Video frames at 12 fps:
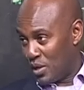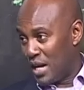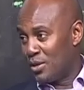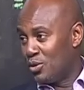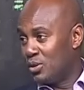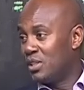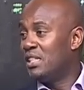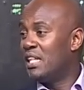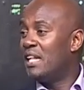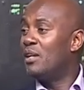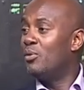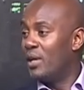mm. are not in
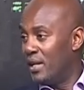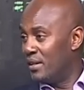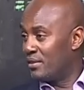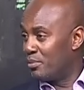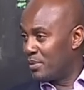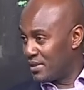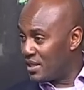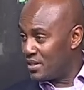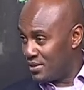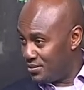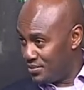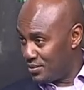any way
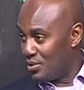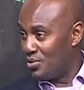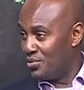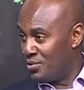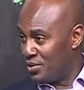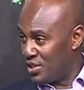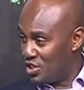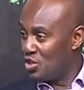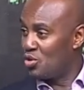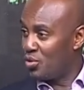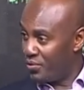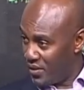representative of the
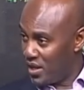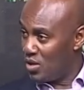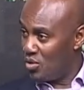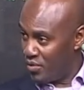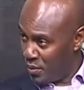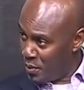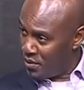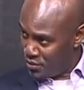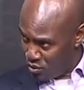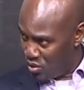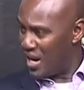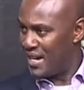general thinking of the people of
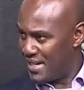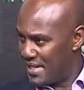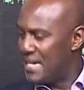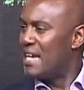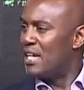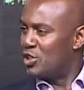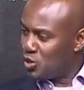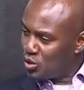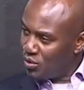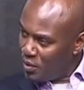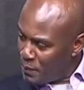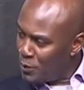Uganda. Short of
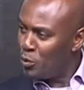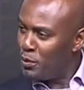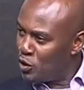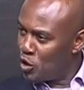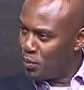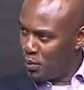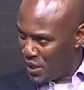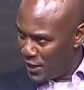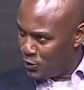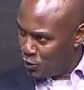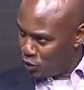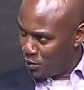an opinion poll, I
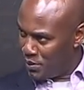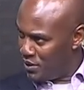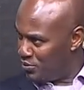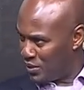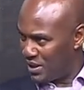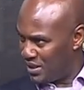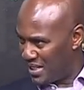do not believe what is